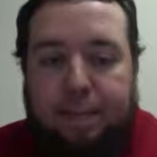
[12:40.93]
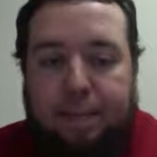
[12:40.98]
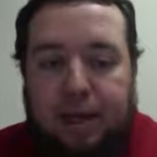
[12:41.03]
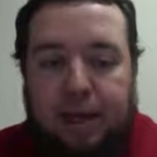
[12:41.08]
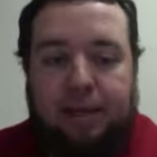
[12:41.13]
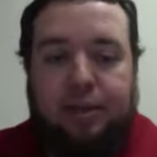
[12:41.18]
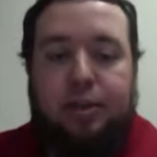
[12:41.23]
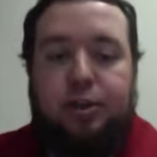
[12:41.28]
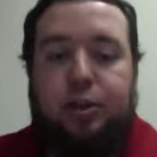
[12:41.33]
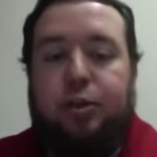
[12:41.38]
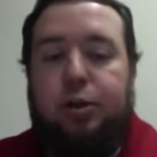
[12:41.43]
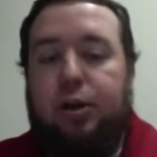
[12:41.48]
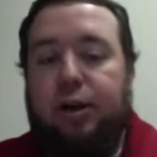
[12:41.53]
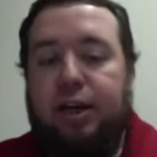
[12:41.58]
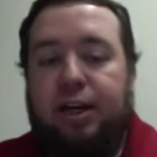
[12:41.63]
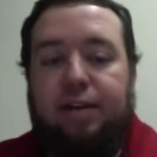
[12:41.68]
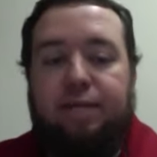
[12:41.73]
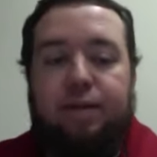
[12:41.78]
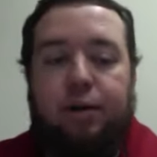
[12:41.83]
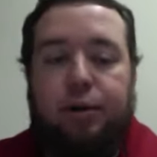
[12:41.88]
And then
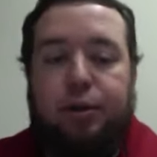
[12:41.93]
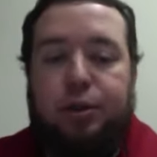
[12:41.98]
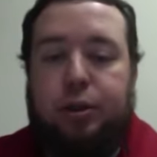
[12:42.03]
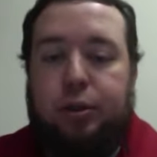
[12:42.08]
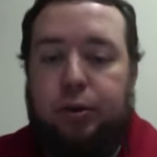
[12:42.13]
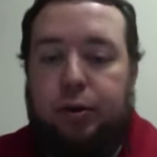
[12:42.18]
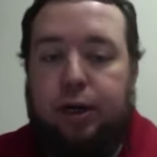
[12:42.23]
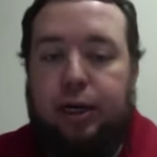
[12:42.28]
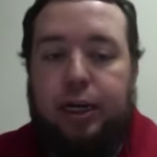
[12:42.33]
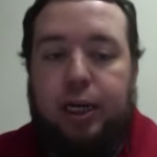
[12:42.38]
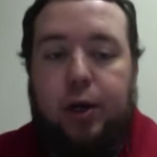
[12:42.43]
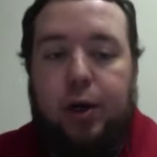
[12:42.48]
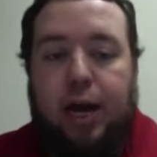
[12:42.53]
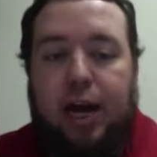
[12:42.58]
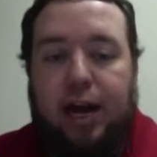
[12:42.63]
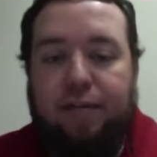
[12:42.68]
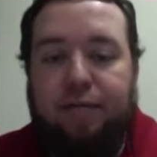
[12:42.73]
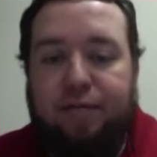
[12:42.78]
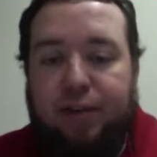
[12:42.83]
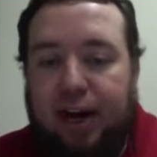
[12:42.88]
starting in verse 3, you
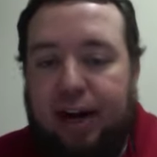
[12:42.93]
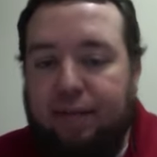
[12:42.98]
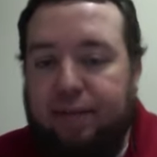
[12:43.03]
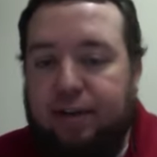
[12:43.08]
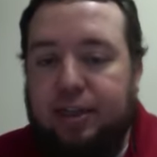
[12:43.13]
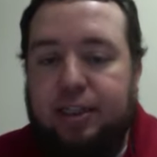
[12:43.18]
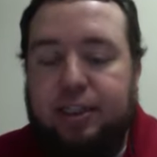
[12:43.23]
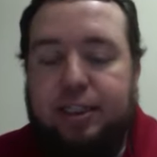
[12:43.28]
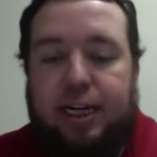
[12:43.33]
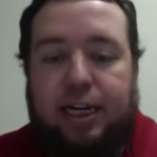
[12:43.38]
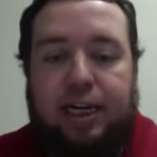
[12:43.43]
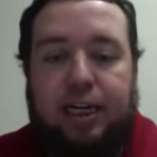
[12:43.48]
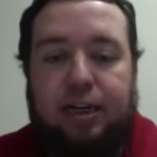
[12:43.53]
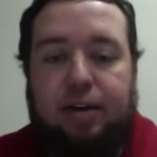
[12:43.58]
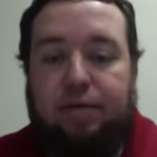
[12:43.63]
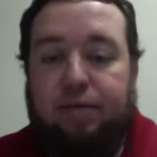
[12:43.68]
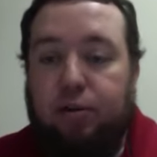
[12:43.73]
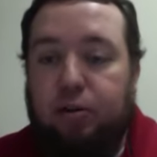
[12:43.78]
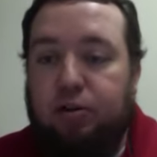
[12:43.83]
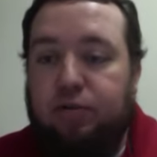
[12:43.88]
have vav
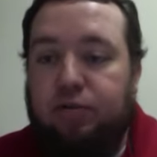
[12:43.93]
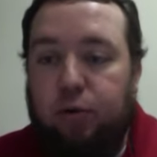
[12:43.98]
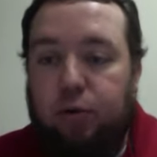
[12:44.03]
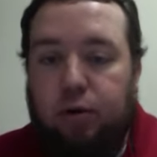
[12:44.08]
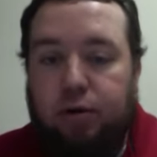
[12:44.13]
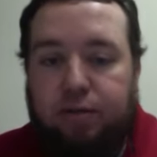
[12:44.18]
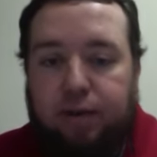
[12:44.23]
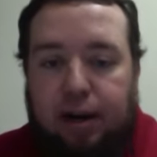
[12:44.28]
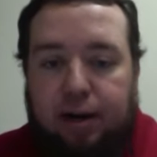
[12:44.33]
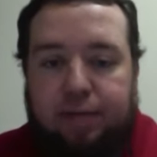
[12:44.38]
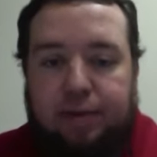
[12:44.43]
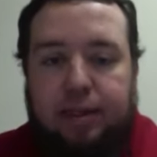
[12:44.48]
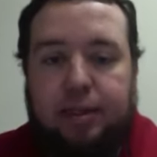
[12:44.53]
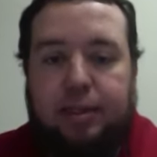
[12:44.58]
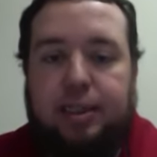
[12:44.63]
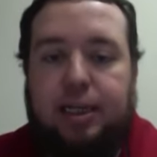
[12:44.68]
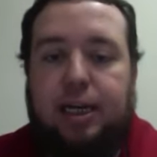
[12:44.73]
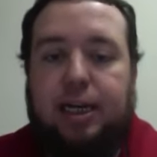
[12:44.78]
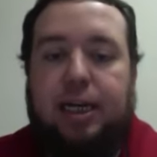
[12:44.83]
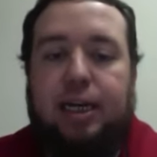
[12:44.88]
consecutive, verse 4, vav
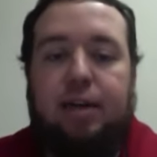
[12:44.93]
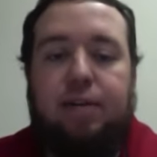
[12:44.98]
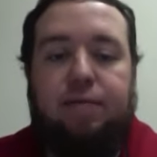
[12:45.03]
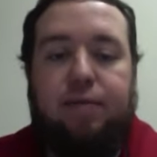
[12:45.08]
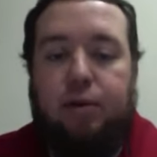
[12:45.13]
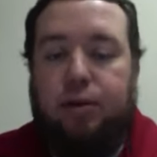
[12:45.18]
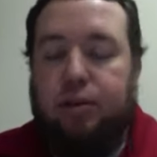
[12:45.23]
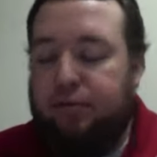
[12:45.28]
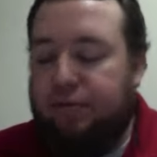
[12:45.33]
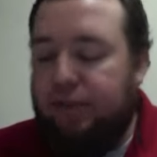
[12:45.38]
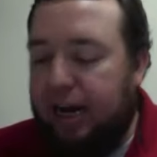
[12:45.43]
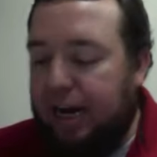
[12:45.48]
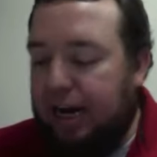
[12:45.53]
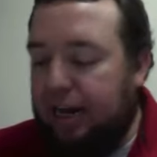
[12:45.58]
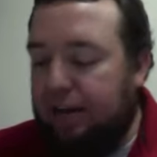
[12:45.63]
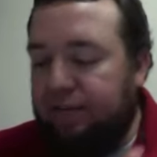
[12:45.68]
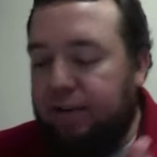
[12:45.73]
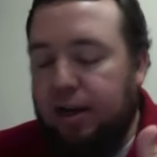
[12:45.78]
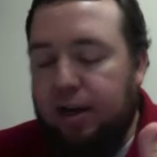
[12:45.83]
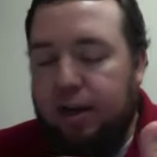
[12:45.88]
consecutive, verse
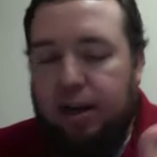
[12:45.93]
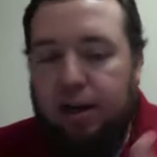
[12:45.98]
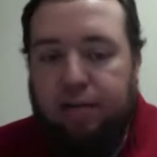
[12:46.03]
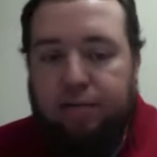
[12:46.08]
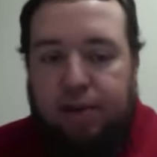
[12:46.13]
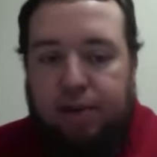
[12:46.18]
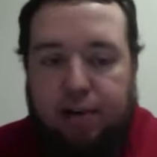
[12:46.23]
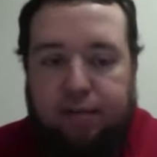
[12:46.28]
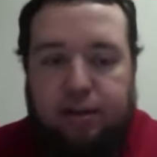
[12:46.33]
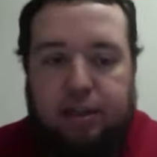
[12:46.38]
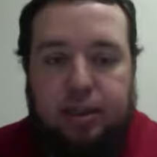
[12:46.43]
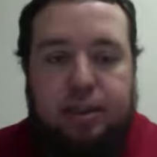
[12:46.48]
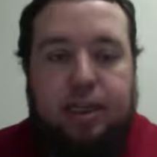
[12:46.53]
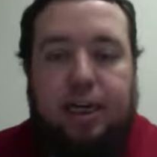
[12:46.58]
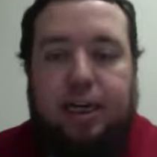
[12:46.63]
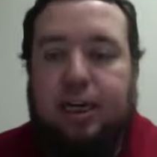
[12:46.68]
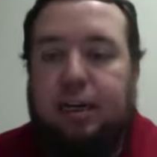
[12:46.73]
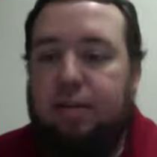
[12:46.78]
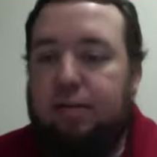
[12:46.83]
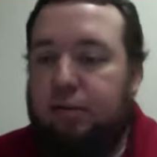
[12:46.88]
5, vav
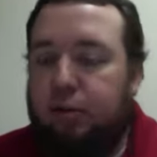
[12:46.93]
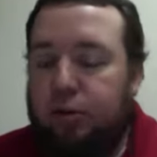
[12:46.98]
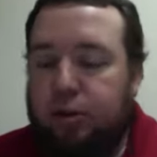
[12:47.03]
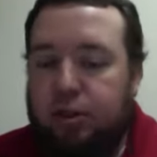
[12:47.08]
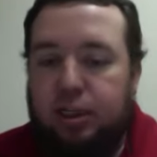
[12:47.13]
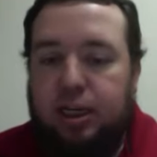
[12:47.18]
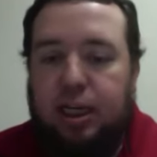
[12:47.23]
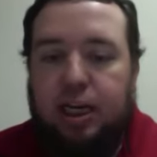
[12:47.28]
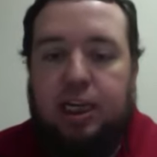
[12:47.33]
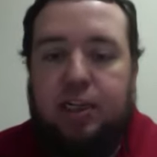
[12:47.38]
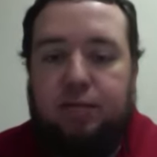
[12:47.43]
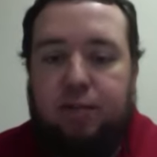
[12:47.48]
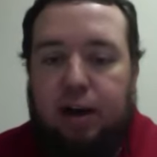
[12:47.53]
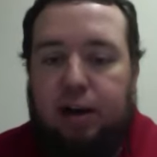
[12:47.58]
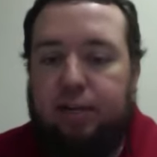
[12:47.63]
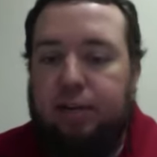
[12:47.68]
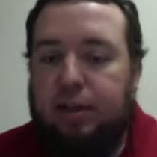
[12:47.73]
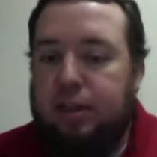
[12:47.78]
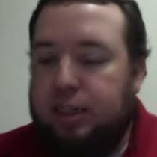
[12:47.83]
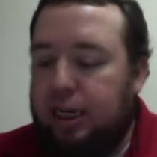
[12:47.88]
consecutive, verse 6,
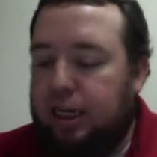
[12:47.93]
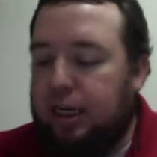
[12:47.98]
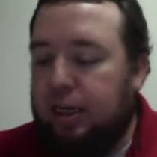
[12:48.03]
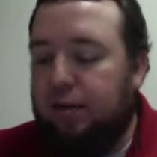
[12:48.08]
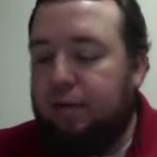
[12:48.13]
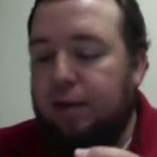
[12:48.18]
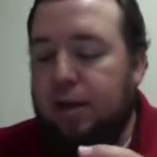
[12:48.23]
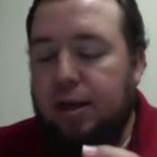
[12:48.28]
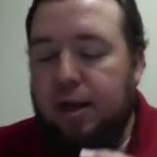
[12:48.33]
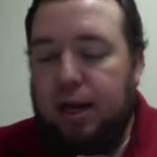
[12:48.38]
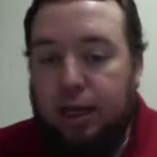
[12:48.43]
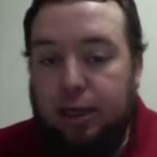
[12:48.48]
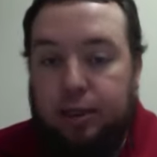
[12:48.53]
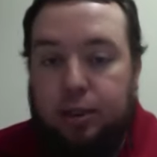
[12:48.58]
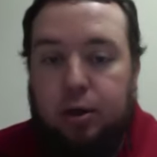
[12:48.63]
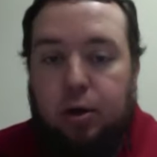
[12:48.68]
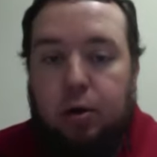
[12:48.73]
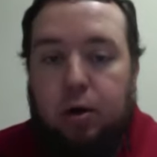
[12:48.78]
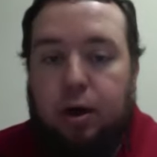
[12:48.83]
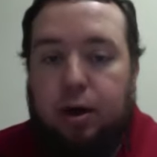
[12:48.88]
vav consecutive, and
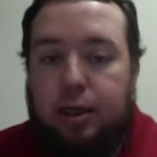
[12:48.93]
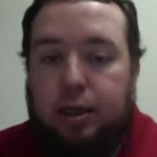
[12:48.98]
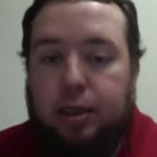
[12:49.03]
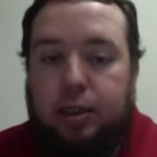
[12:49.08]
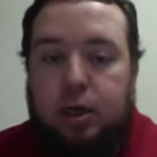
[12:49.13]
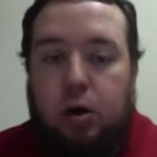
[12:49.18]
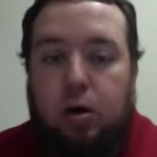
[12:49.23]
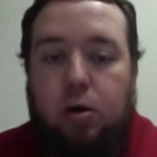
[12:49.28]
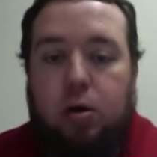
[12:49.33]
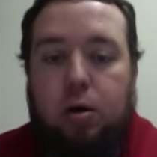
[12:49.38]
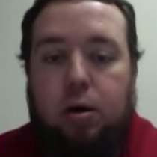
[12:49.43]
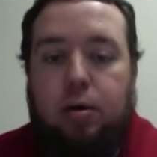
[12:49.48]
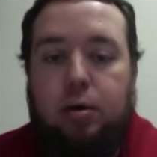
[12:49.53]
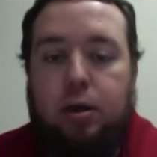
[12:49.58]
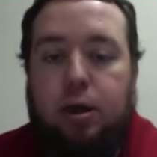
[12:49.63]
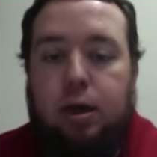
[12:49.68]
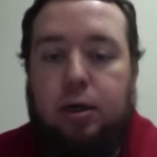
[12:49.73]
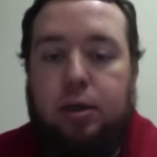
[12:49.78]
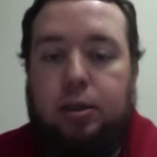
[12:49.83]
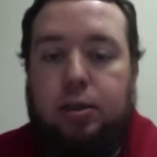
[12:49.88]
so on and so
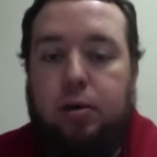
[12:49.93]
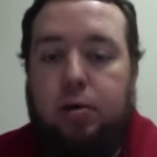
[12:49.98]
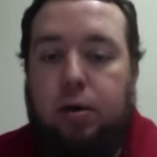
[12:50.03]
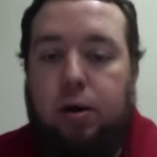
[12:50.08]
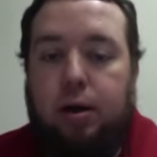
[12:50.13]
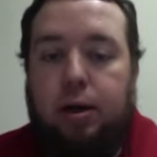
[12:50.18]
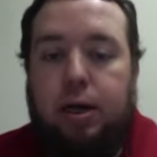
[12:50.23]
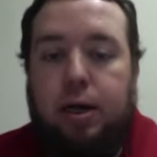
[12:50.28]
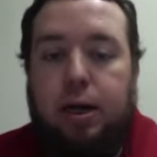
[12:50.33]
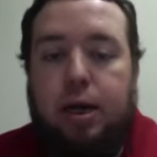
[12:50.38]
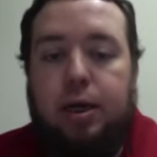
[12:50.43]
on.